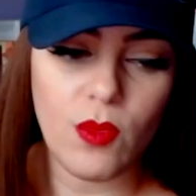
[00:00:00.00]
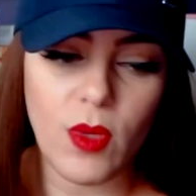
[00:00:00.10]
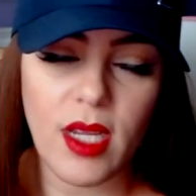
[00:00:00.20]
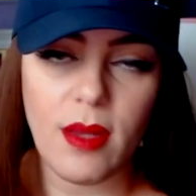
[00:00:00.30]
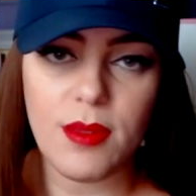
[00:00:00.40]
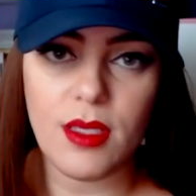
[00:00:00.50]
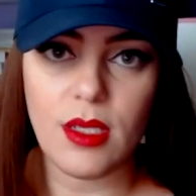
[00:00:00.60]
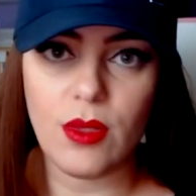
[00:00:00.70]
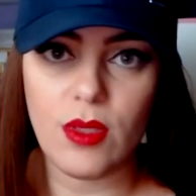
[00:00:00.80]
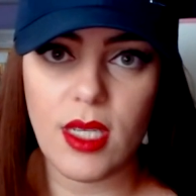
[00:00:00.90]
When it comes
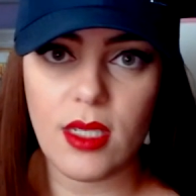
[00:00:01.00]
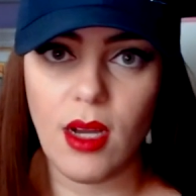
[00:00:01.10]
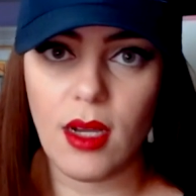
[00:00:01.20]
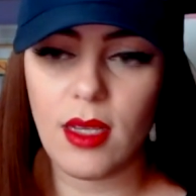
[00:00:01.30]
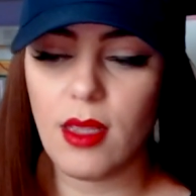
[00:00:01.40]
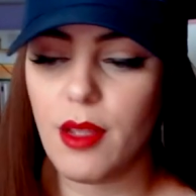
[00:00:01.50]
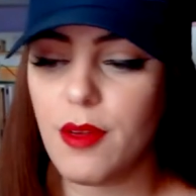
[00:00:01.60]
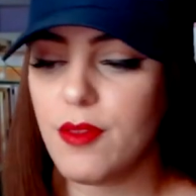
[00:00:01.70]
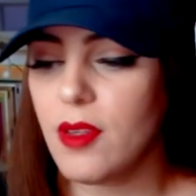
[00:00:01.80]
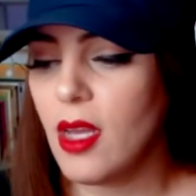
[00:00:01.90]
to TikTok, a lot
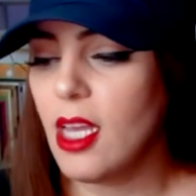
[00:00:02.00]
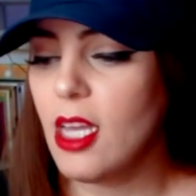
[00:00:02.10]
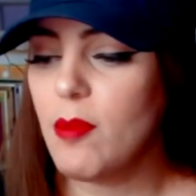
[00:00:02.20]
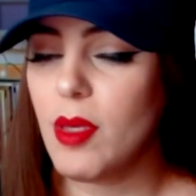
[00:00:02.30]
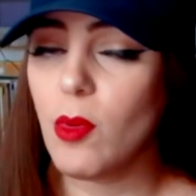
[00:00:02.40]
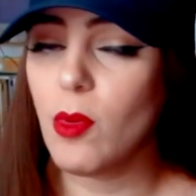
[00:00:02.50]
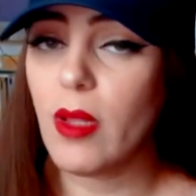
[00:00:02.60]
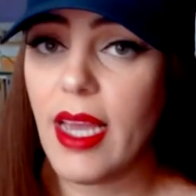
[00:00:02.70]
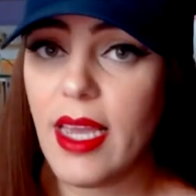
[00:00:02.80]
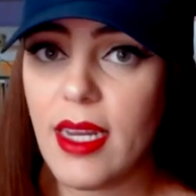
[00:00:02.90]
of people
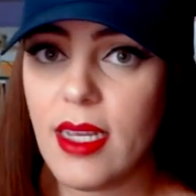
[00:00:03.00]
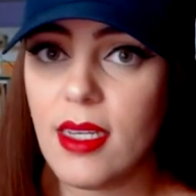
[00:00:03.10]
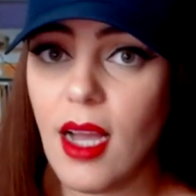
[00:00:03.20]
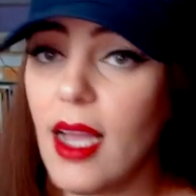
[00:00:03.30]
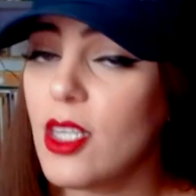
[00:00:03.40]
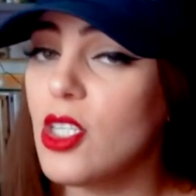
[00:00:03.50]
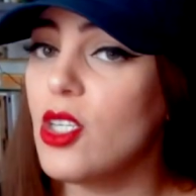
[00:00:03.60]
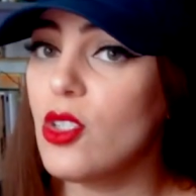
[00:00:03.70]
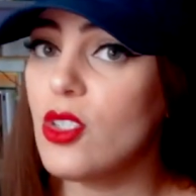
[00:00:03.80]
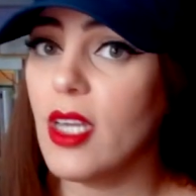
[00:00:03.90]
hate it. I actually
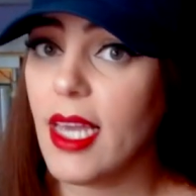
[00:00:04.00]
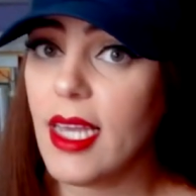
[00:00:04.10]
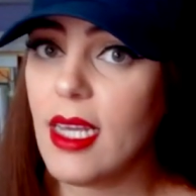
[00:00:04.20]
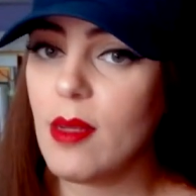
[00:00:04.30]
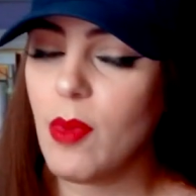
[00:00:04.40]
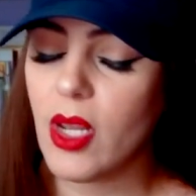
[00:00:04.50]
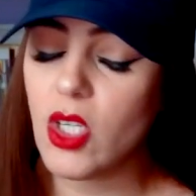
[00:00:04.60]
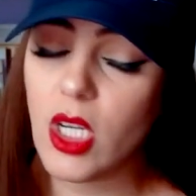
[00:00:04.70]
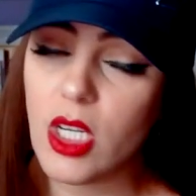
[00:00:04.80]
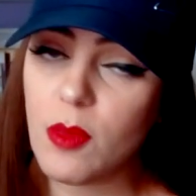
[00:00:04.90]
used to hate it, but I
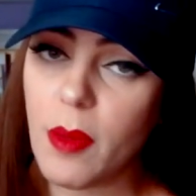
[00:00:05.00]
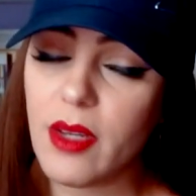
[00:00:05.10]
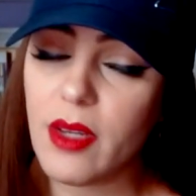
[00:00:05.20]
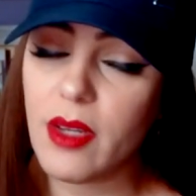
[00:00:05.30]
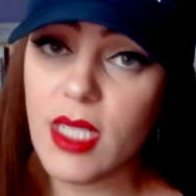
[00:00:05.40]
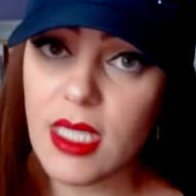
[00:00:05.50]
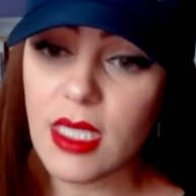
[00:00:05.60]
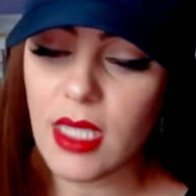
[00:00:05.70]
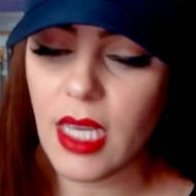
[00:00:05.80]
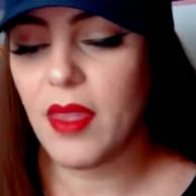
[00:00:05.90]
changed my mind
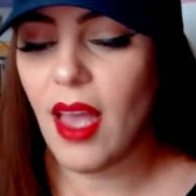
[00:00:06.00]
recently.